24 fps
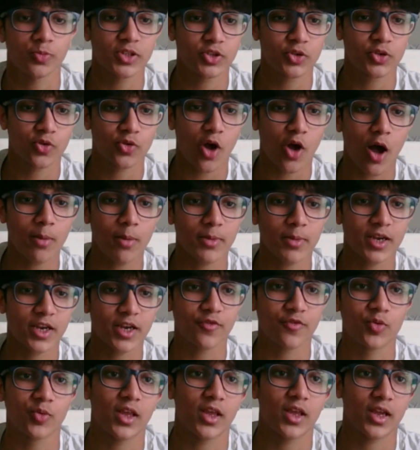do comment if you
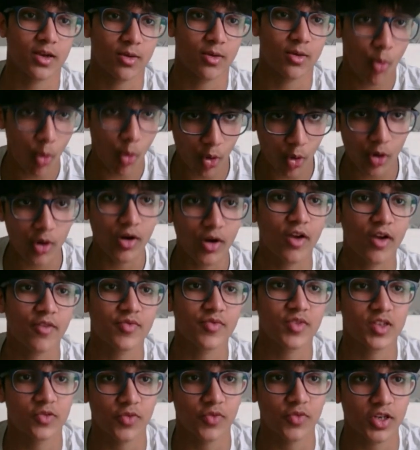would like more of
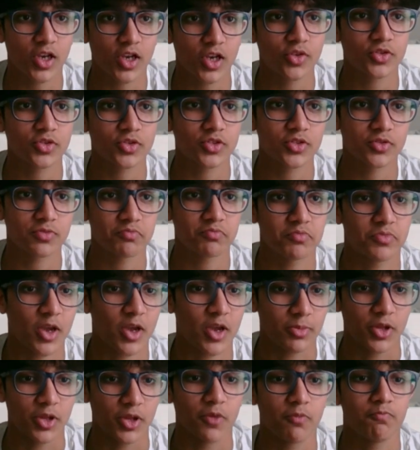these videos down below.